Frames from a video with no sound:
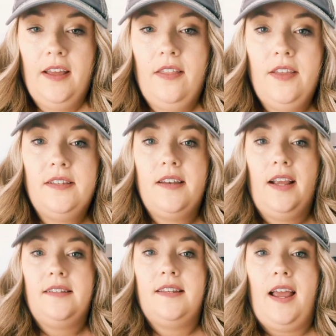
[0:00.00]
This
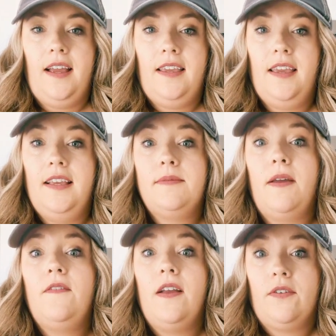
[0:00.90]
next snack is
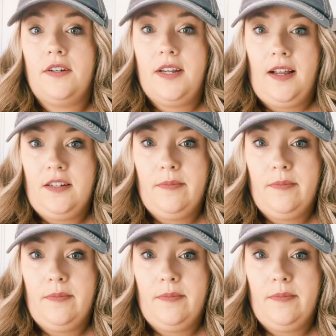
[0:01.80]
my favorite to add